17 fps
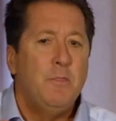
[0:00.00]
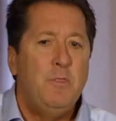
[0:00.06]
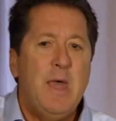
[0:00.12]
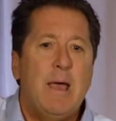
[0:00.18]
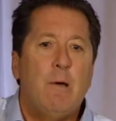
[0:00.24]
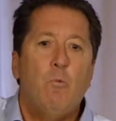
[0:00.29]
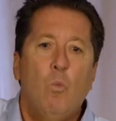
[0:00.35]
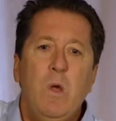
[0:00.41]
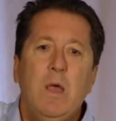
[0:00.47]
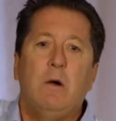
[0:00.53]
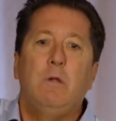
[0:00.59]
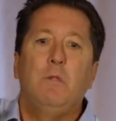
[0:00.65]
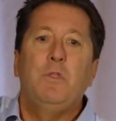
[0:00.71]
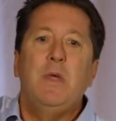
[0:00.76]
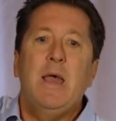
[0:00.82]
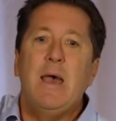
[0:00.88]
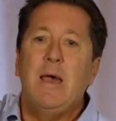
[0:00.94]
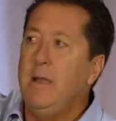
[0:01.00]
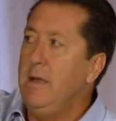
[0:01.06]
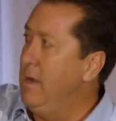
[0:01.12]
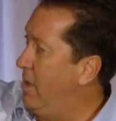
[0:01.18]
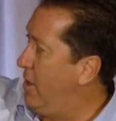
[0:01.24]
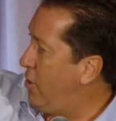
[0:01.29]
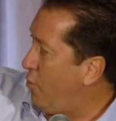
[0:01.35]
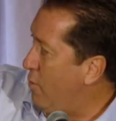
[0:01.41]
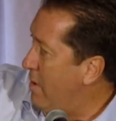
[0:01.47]
that will
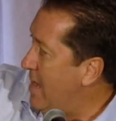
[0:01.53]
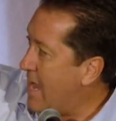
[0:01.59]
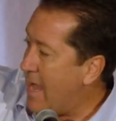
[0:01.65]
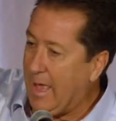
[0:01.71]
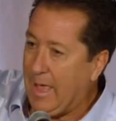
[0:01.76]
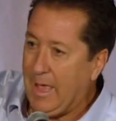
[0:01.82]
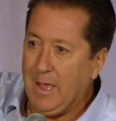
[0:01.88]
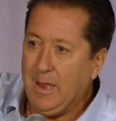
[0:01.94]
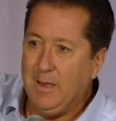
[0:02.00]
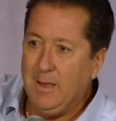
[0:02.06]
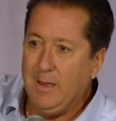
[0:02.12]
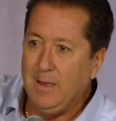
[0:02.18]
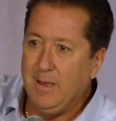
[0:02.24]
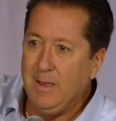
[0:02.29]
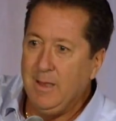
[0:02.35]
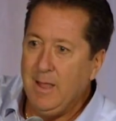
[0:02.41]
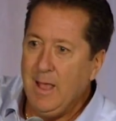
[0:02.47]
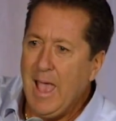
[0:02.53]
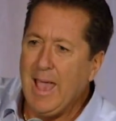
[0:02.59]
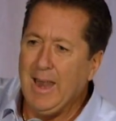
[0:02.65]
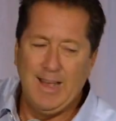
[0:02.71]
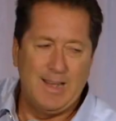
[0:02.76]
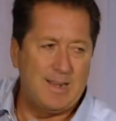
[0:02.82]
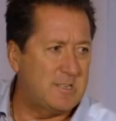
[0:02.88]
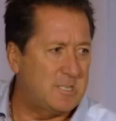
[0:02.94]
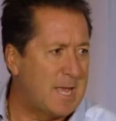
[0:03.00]
then create an
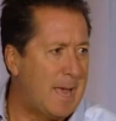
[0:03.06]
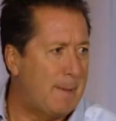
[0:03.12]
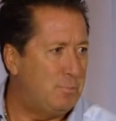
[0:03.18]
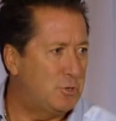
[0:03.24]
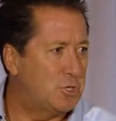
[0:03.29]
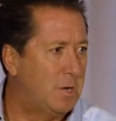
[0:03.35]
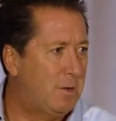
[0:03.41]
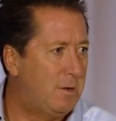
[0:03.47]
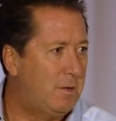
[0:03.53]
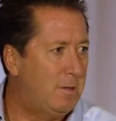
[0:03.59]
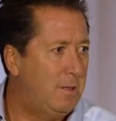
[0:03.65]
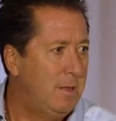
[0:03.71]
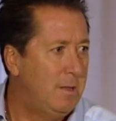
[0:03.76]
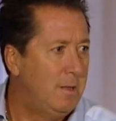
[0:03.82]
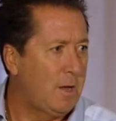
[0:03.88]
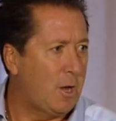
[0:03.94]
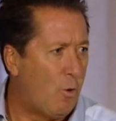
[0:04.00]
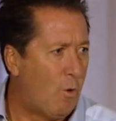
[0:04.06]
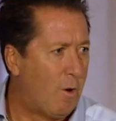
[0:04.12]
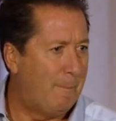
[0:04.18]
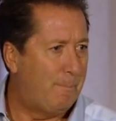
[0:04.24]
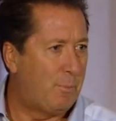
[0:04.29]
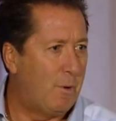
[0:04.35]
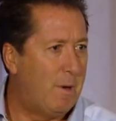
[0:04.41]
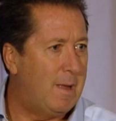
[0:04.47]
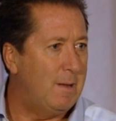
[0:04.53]
exceptional
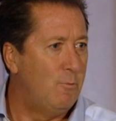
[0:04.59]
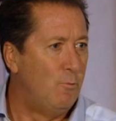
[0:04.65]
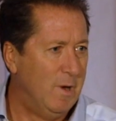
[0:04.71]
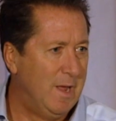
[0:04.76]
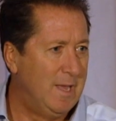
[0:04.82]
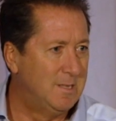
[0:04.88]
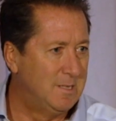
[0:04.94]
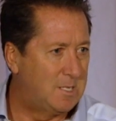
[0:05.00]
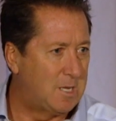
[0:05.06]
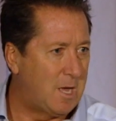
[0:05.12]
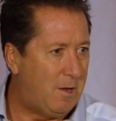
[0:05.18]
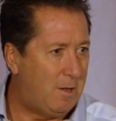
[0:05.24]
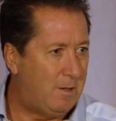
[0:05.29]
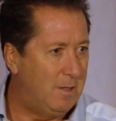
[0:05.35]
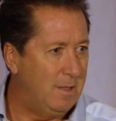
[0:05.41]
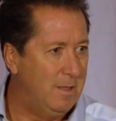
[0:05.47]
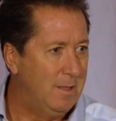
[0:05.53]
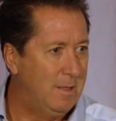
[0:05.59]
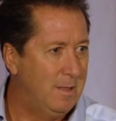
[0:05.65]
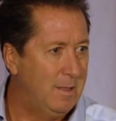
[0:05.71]
corporate result.